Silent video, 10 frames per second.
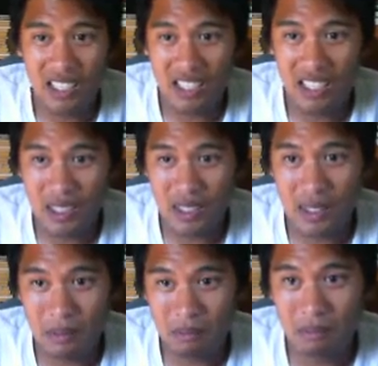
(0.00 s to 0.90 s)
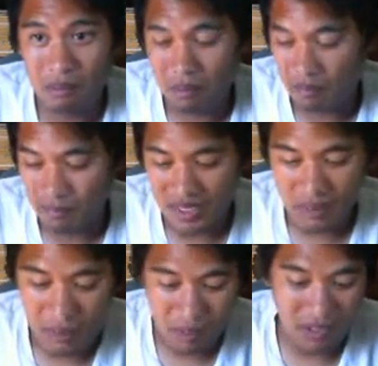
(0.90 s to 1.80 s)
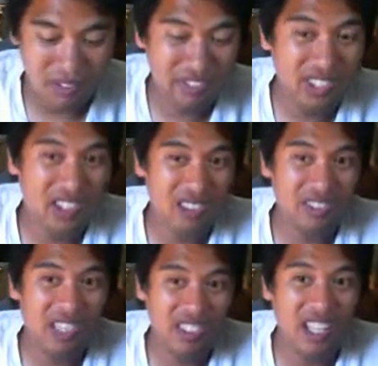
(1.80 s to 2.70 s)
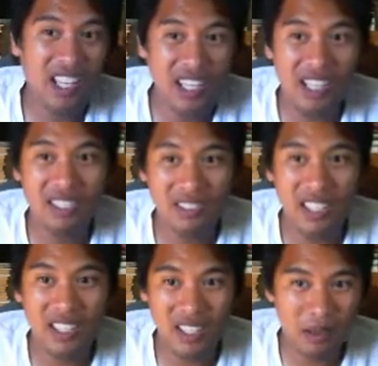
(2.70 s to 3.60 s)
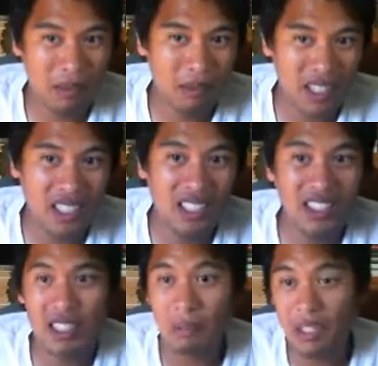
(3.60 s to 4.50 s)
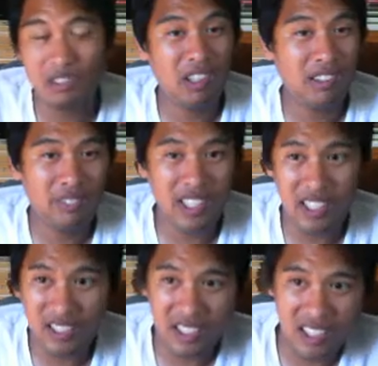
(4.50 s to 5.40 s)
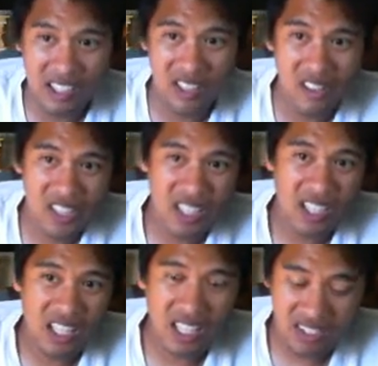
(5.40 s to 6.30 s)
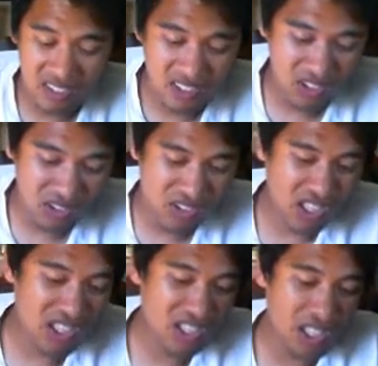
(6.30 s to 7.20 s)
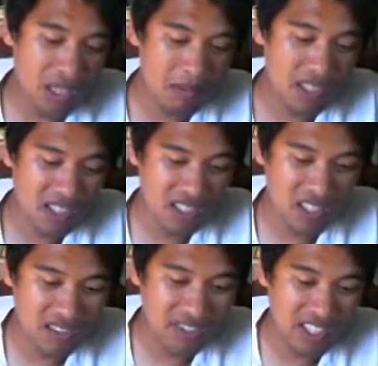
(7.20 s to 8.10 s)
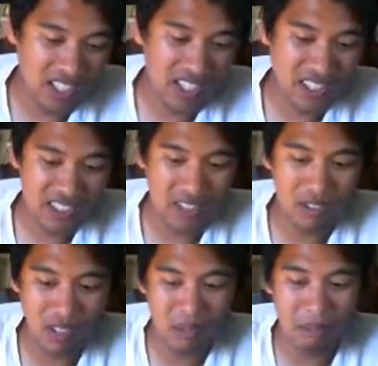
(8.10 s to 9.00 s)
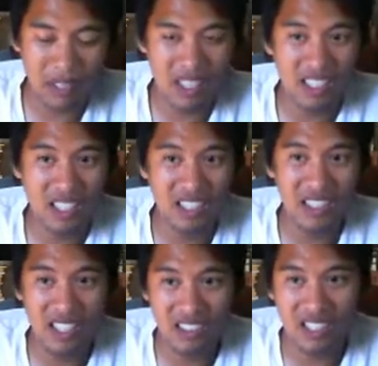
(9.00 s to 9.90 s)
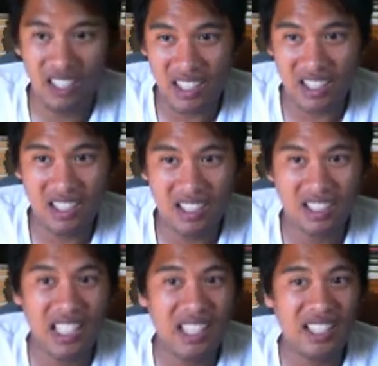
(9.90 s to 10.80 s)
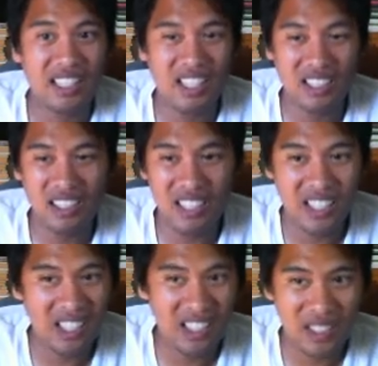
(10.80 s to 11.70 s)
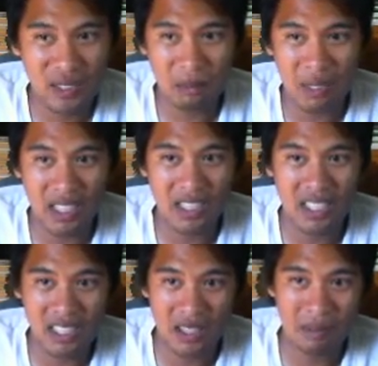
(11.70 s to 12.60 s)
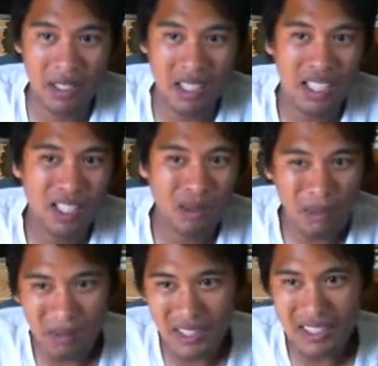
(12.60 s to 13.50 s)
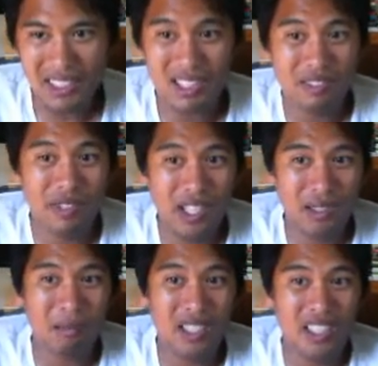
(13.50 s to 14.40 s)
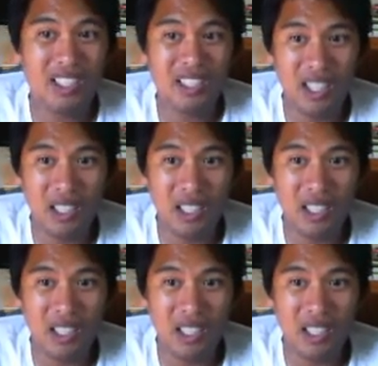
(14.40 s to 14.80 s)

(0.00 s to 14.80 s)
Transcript: Um, people feel very highly of Gilbert Melendez. That'd be a great fight, you know. I don't know who Josh Thomson is going to fight next after he uh, knocked out uh, Nate Diaz. But um, he'll probably get another fight. But